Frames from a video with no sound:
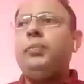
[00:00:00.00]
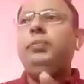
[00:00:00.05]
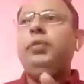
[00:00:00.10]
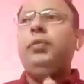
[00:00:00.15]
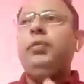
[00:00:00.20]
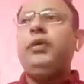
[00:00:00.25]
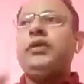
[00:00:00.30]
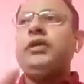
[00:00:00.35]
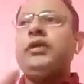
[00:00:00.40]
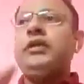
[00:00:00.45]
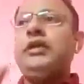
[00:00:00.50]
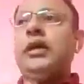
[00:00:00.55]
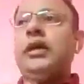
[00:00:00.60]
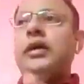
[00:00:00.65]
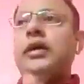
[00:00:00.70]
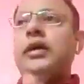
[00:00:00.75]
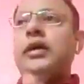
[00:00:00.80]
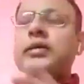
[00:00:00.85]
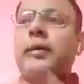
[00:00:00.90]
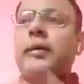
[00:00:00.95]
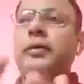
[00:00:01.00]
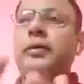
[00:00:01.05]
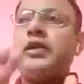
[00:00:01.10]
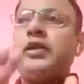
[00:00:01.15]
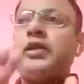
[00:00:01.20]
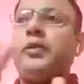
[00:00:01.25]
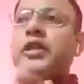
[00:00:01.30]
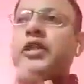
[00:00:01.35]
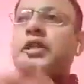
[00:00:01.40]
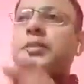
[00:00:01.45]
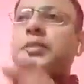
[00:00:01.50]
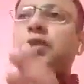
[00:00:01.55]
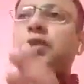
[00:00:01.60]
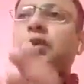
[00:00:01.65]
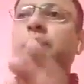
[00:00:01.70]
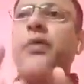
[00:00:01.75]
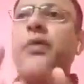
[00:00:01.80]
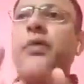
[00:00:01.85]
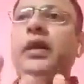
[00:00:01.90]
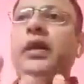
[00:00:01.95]
soft diplomacy, the Japanese
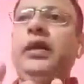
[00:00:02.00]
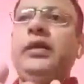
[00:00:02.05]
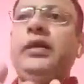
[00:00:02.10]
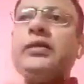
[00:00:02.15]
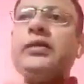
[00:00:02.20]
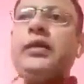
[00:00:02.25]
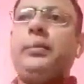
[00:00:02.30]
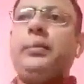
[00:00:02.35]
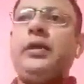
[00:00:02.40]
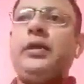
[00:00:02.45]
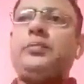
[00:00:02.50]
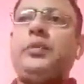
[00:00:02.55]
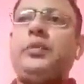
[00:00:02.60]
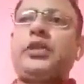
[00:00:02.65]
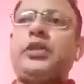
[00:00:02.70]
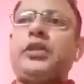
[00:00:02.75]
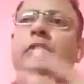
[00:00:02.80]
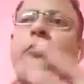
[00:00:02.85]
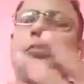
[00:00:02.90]
perception of peace, Japanese